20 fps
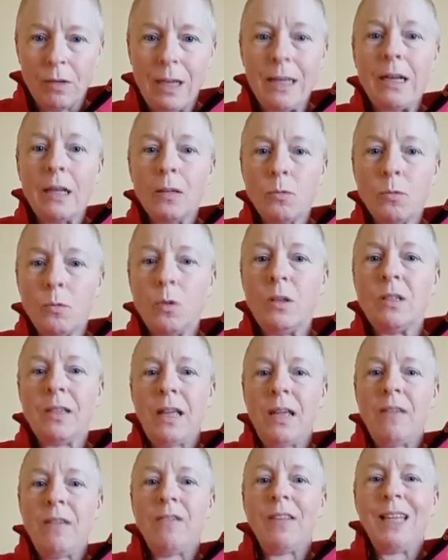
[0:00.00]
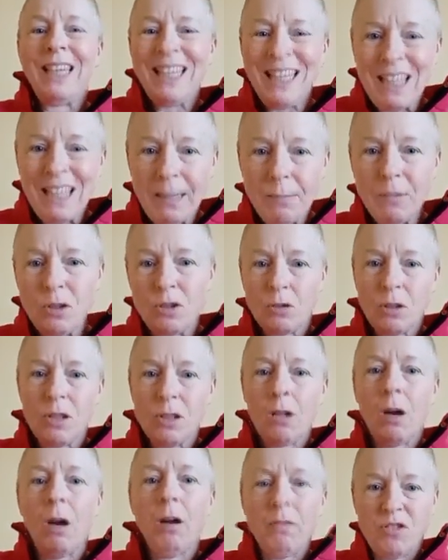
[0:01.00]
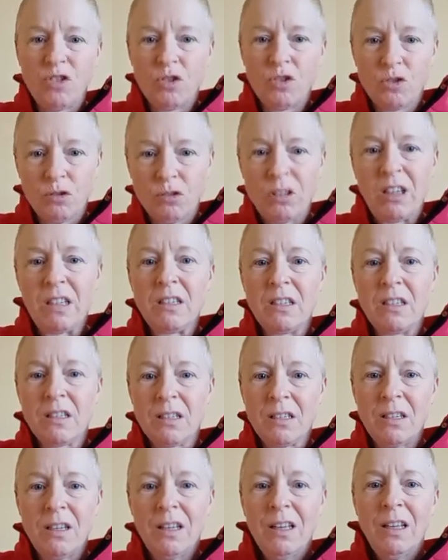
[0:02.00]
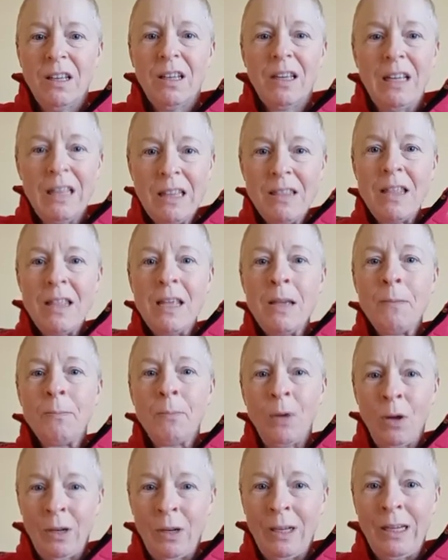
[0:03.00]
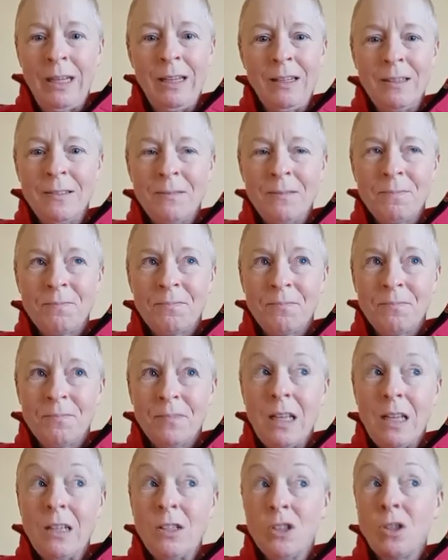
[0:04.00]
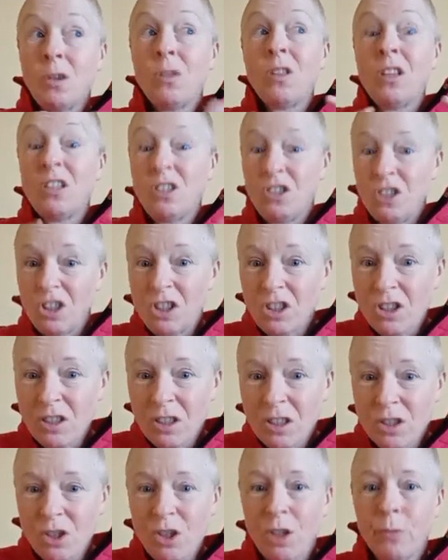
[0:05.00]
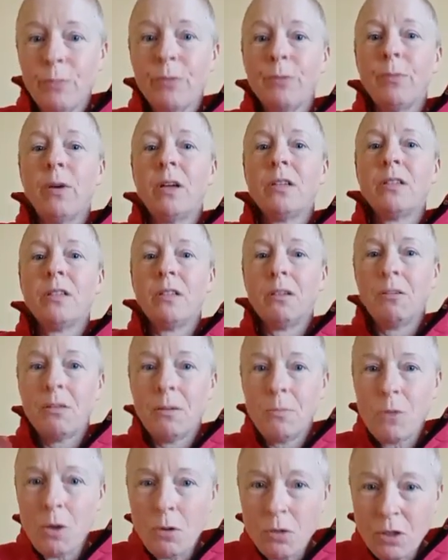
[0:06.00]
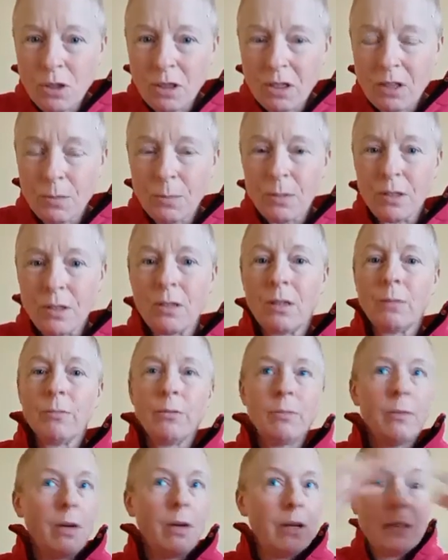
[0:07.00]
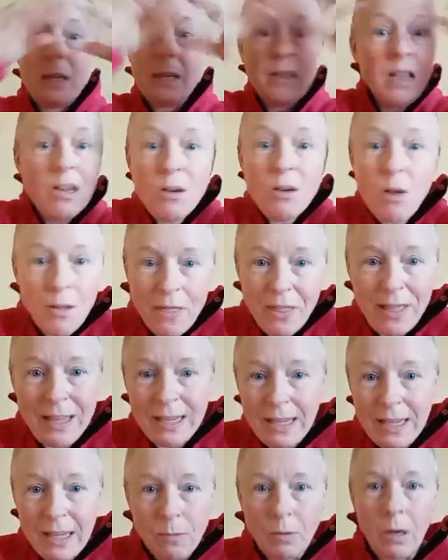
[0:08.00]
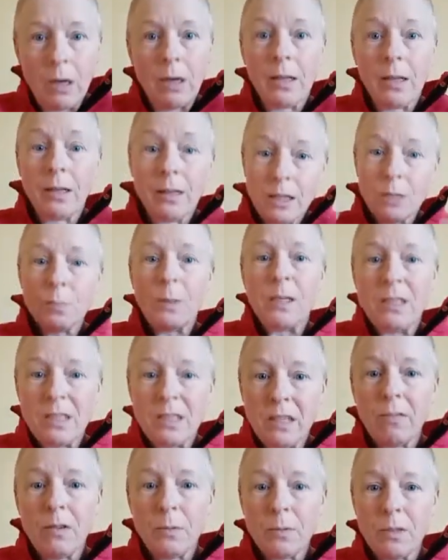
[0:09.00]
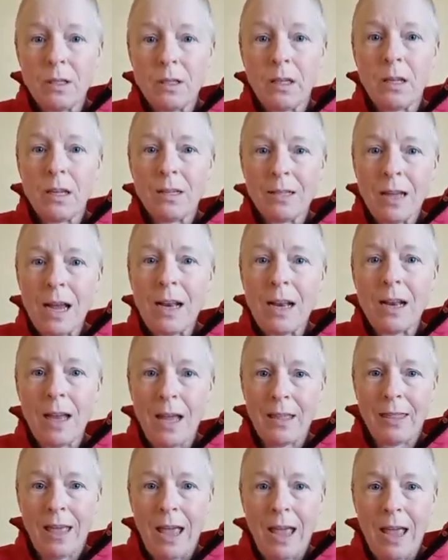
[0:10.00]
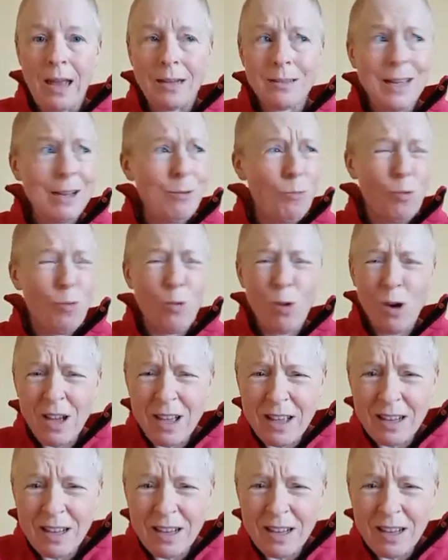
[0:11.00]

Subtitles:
In other words, they have the chemistry of stress in their body, and so their digestion is compromised and their immune system is compromised, and they're not thinking well, and they spend 70% of their day like that. It's like, what?